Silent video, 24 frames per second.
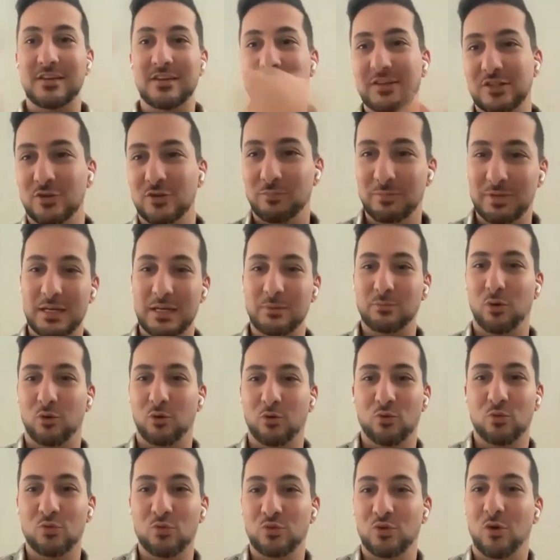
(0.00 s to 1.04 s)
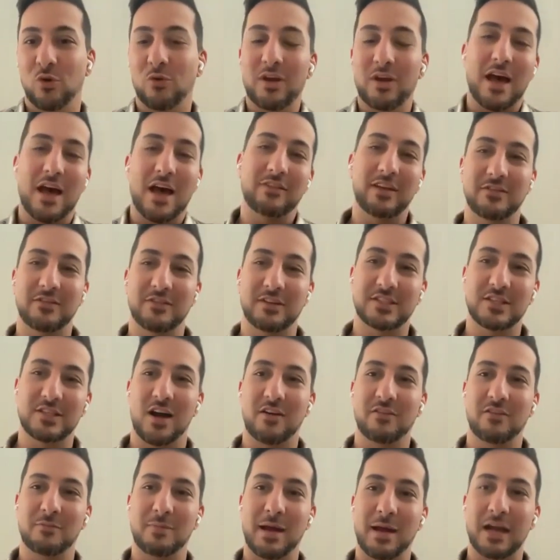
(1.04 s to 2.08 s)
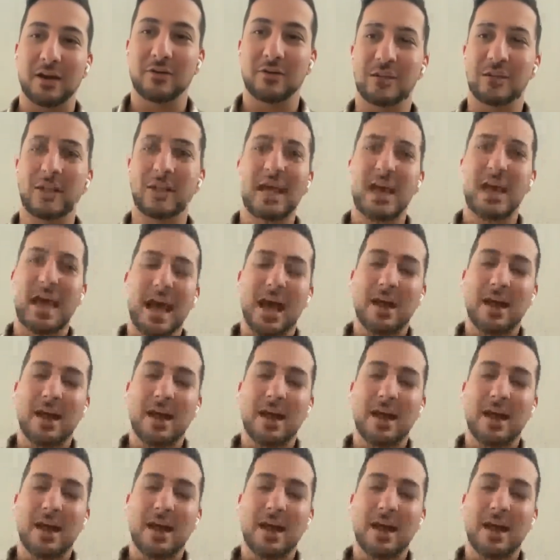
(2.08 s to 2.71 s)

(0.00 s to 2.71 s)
give it to people who don't have any photography background,